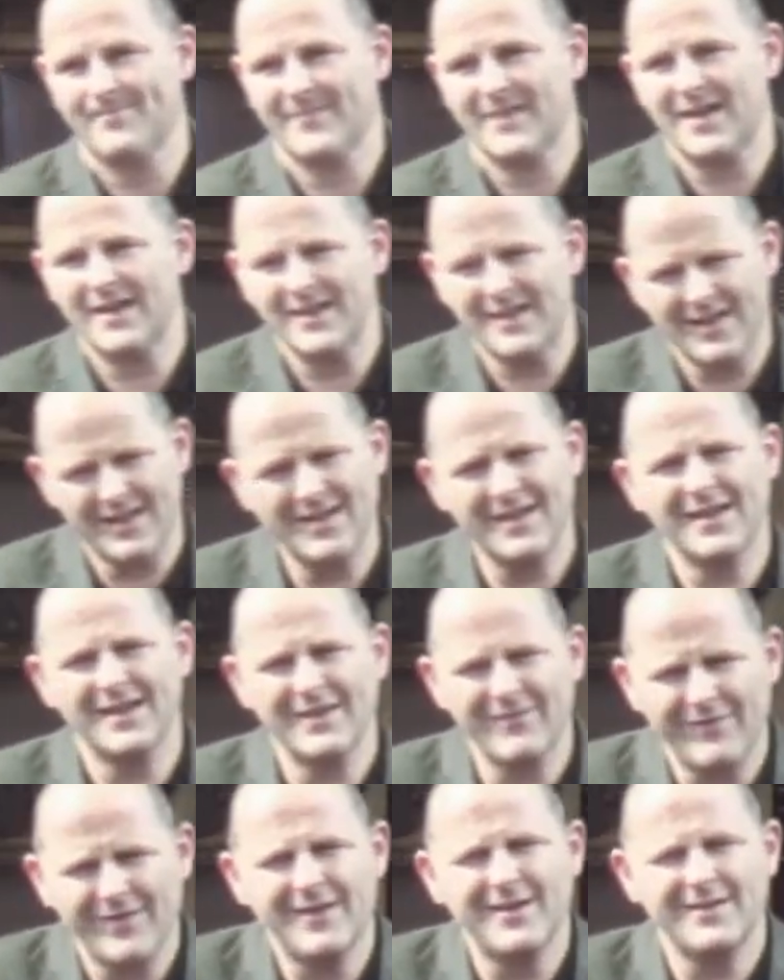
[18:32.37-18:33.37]
And I think
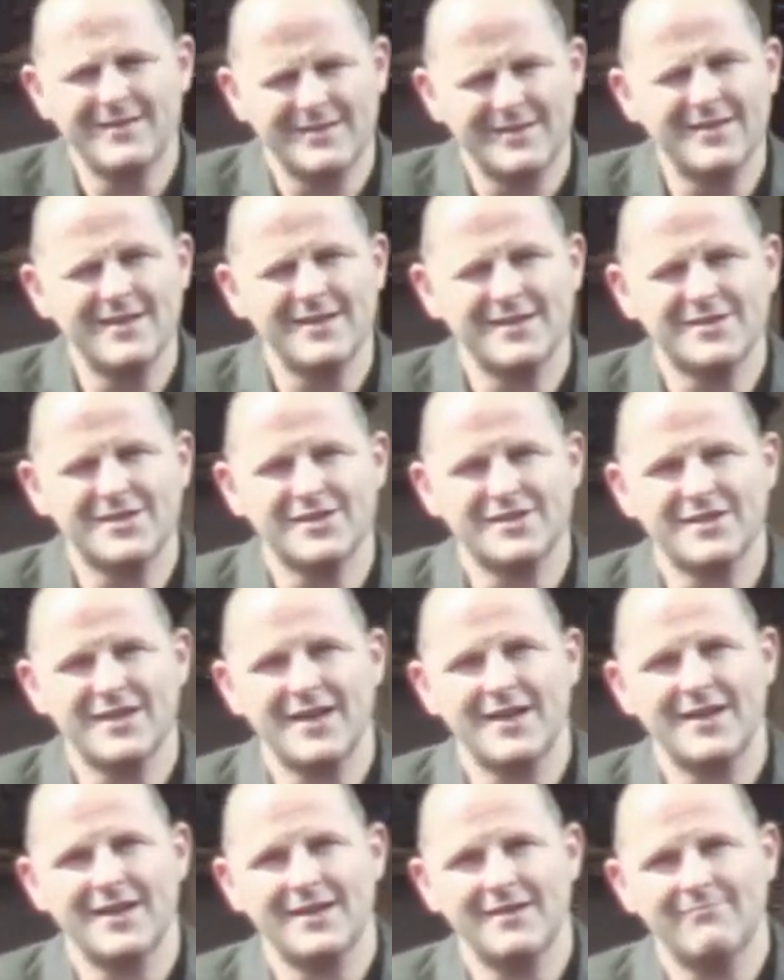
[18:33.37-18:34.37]
even in today's
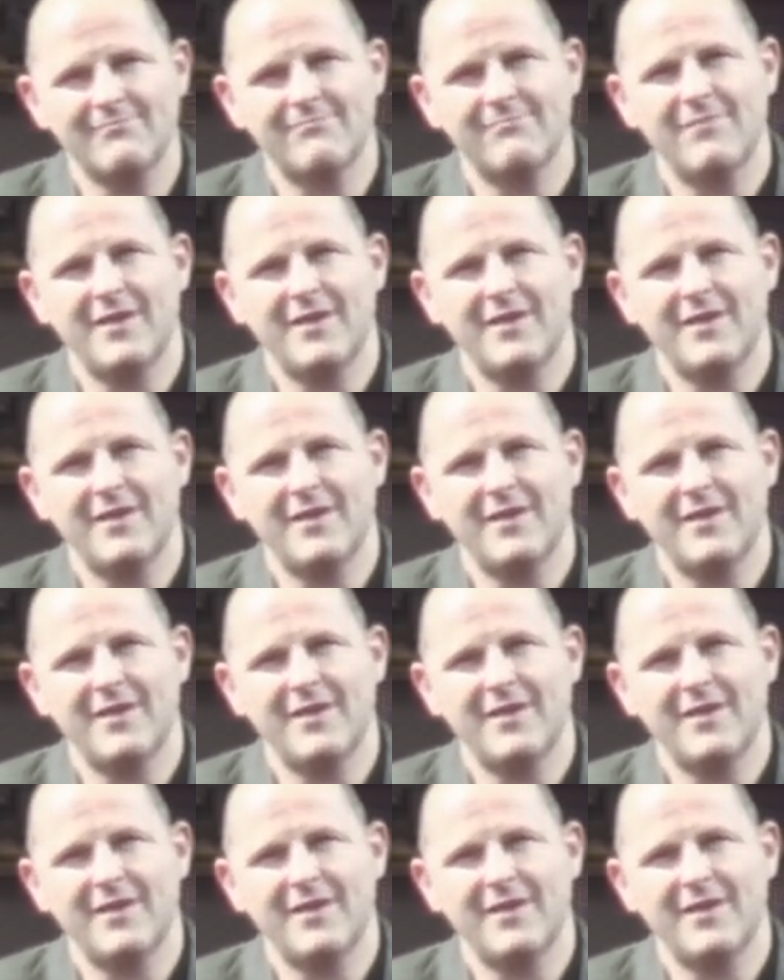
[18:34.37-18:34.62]
society,